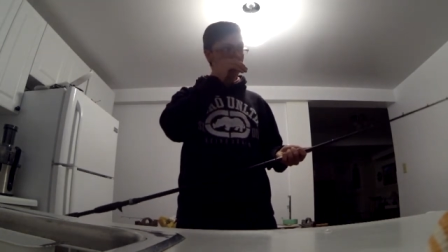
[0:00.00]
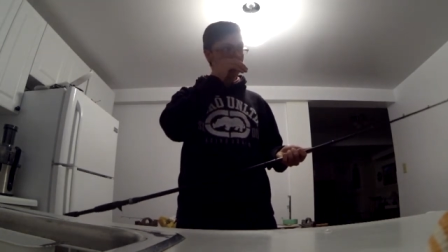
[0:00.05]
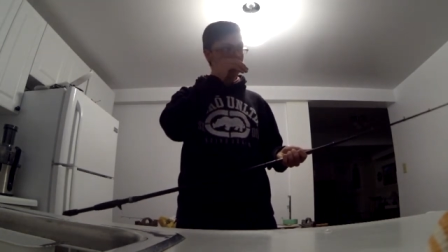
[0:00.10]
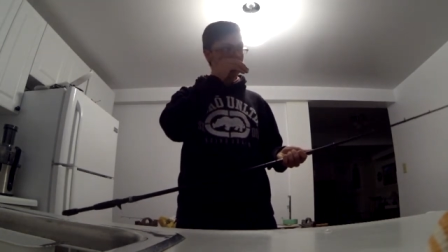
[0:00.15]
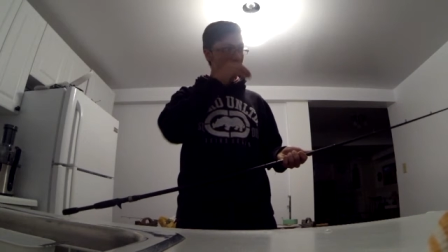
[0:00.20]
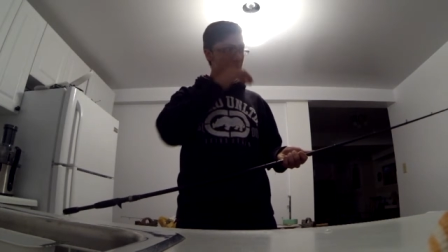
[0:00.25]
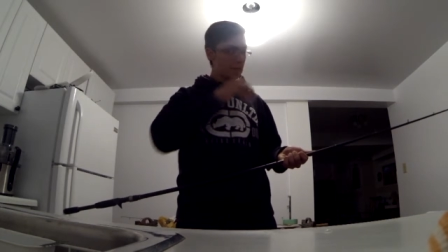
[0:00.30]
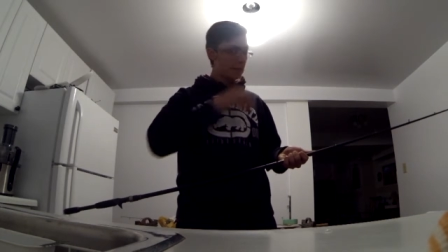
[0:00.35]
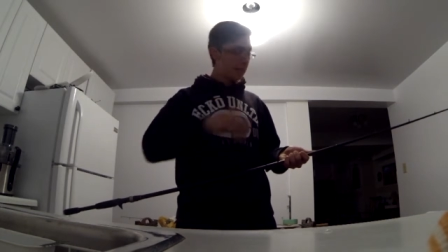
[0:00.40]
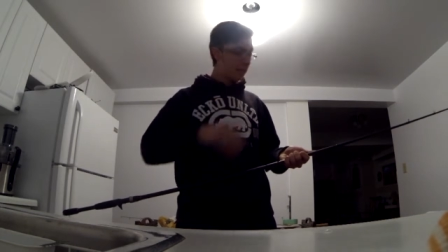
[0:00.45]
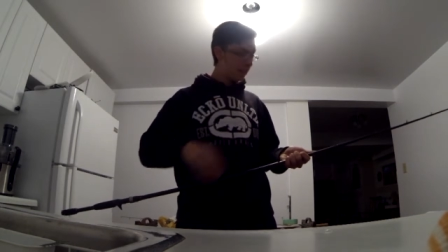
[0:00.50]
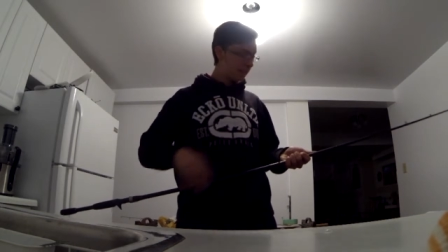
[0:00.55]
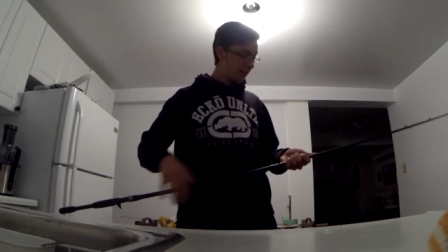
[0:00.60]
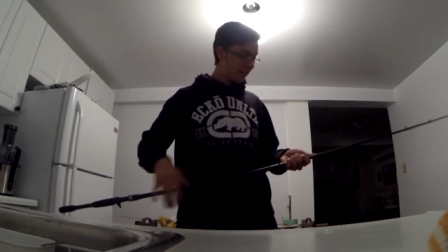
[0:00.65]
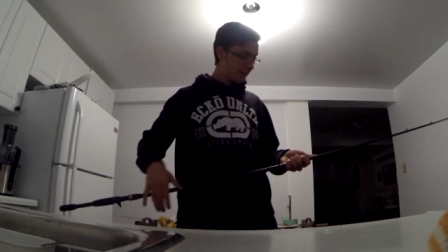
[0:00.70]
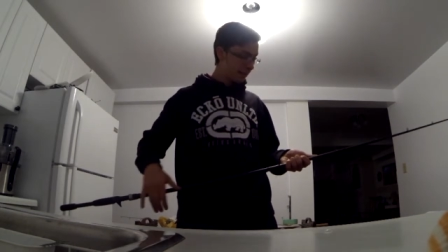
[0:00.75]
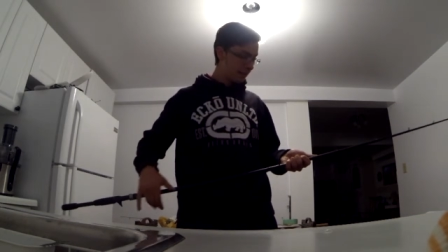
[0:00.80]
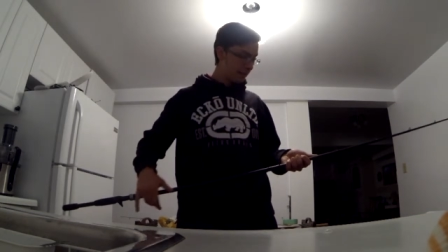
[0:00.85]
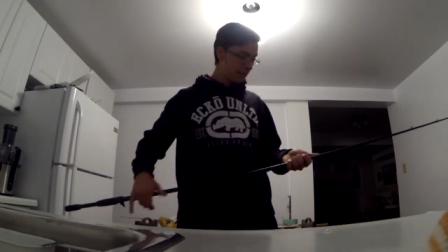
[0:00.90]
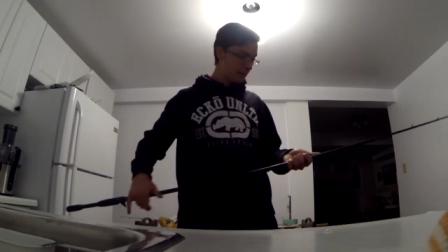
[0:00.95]
but
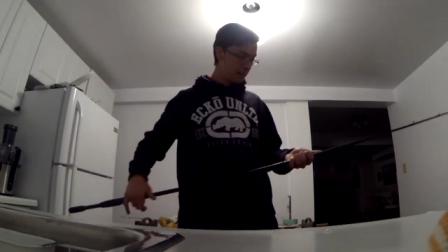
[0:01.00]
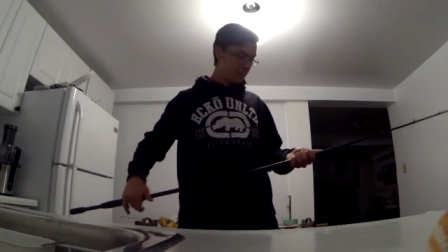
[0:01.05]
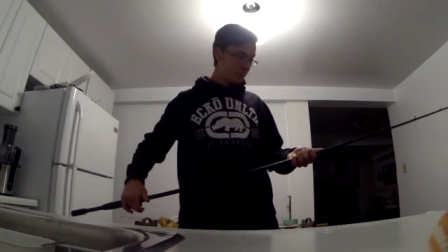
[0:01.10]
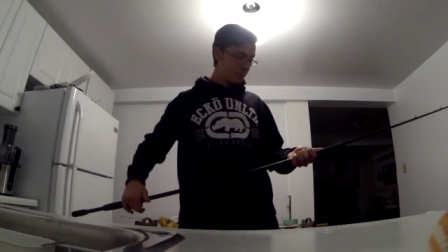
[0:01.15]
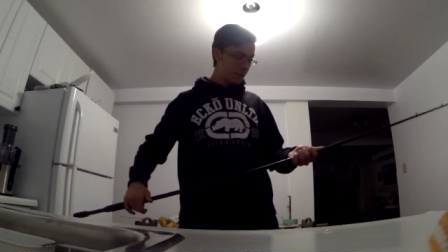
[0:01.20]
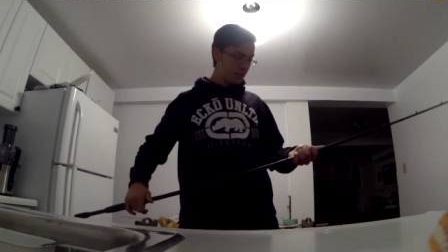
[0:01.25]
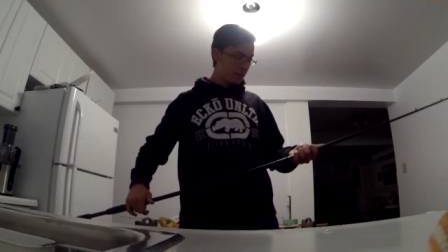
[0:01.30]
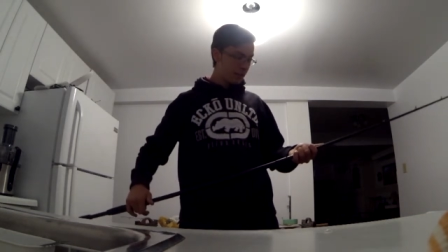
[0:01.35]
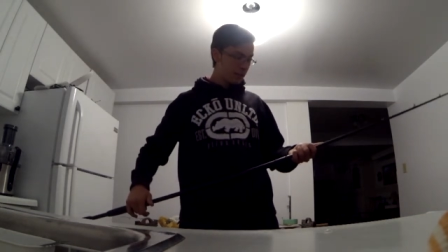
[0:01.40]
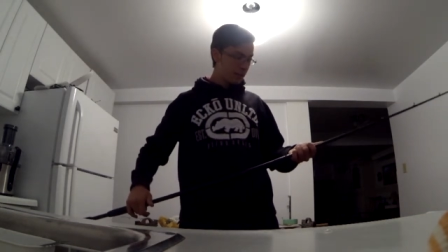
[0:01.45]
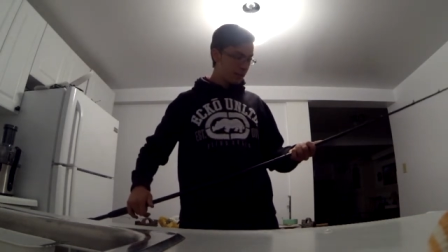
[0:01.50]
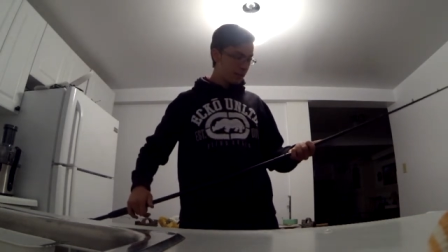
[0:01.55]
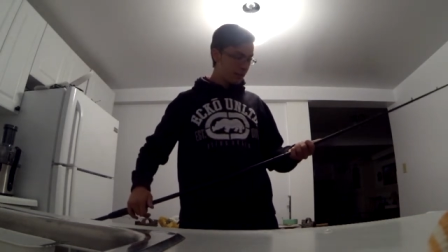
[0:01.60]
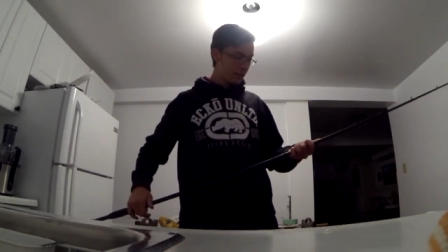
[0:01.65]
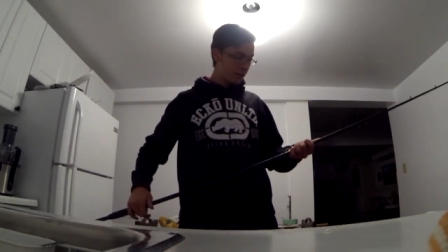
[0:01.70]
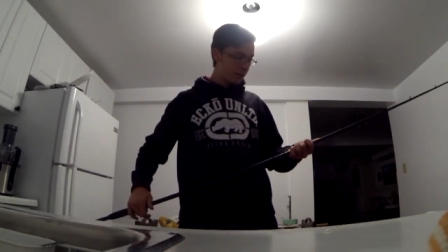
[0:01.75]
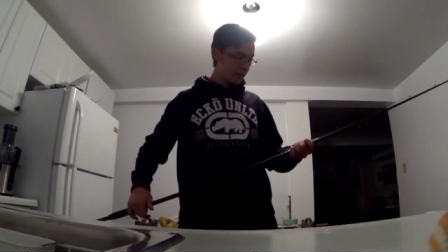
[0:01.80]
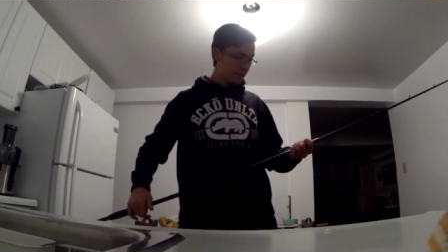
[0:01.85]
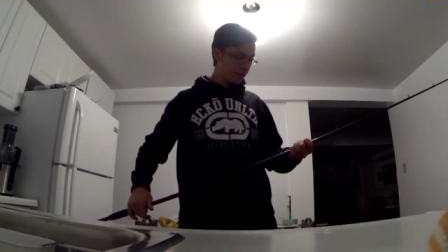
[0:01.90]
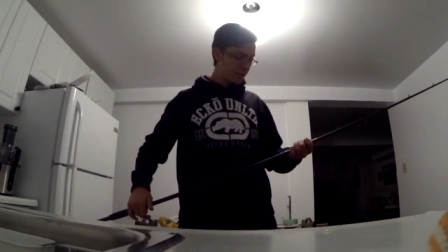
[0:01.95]
it can
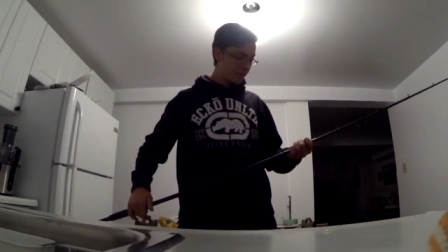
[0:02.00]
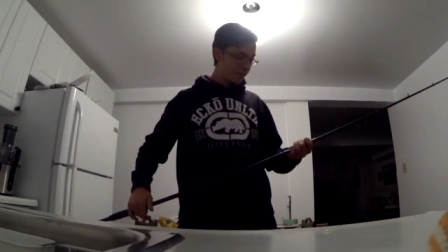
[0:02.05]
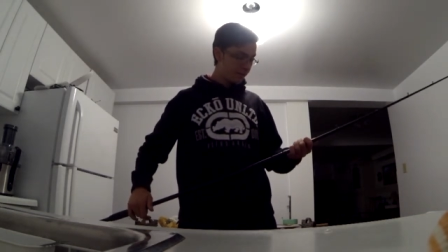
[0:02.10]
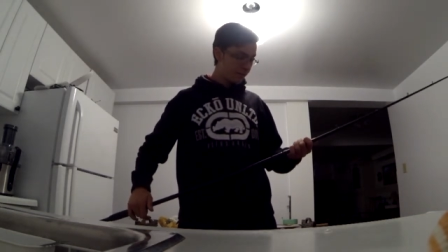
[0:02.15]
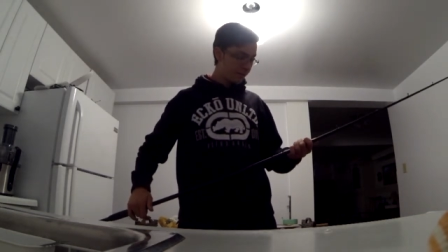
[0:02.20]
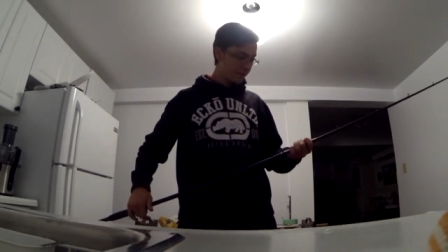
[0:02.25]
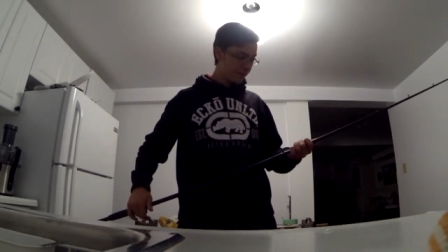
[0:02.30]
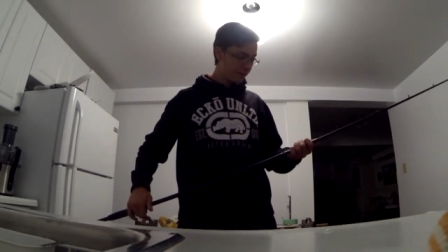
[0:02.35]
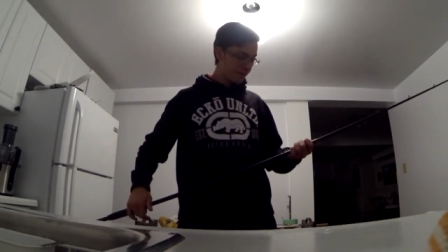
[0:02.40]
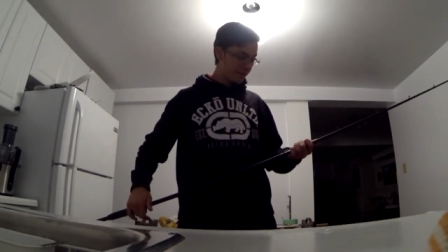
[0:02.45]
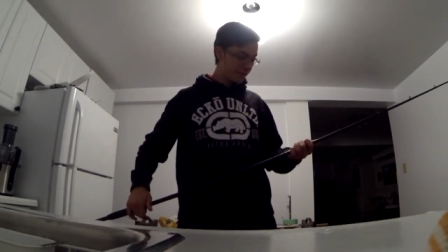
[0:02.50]
be a